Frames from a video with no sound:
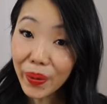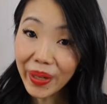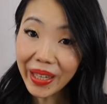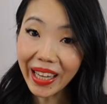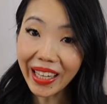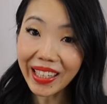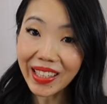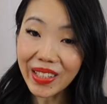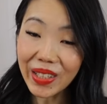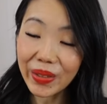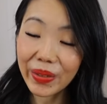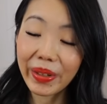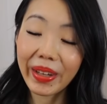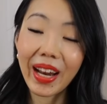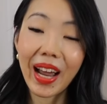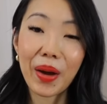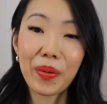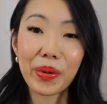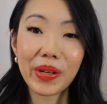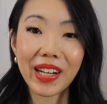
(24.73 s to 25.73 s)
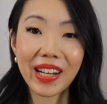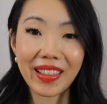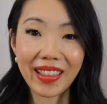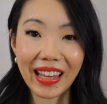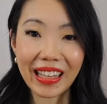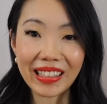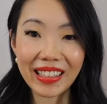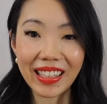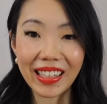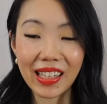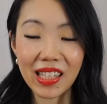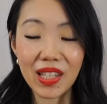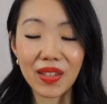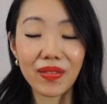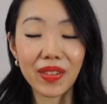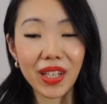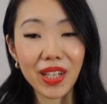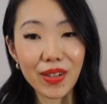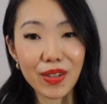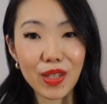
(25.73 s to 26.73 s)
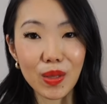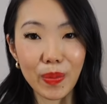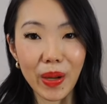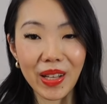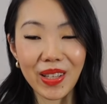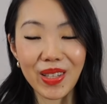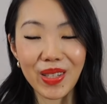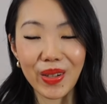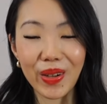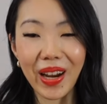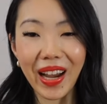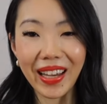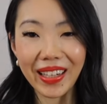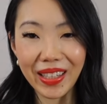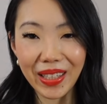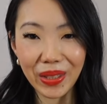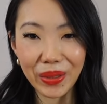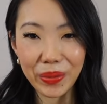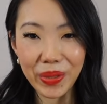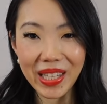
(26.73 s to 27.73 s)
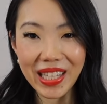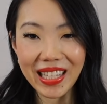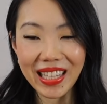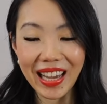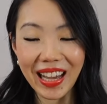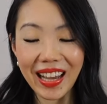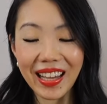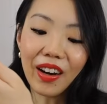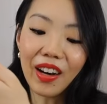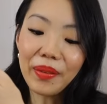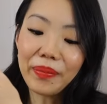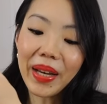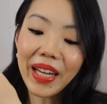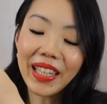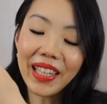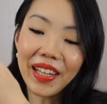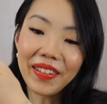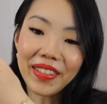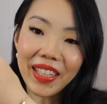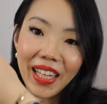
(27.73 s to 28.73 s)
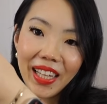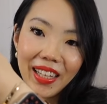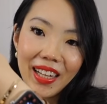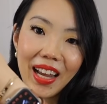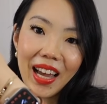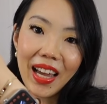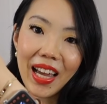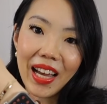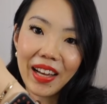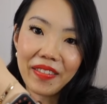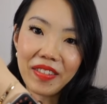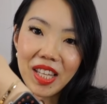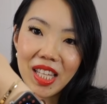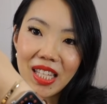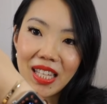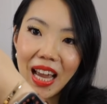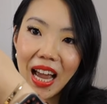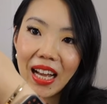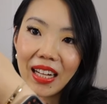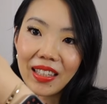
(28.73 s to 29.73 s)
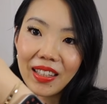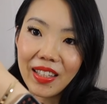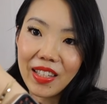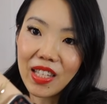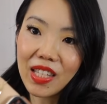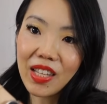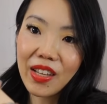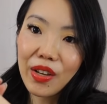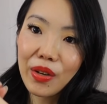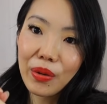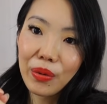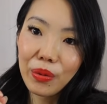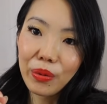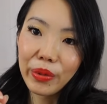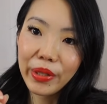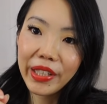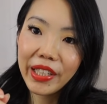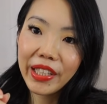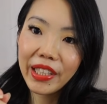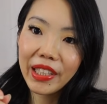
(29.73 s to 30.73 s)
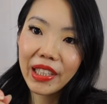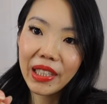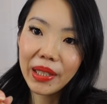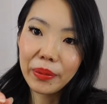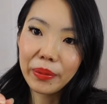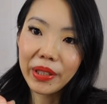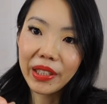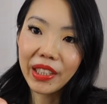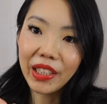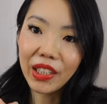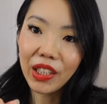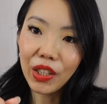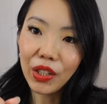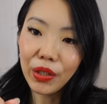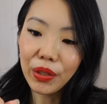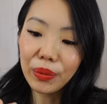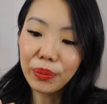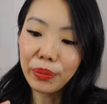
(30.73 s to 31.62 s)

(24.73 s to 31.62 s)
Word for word: we get into it, I want to thank today's video sponsor, Ana Luisa. On my left hand, I have stacked this really, really cute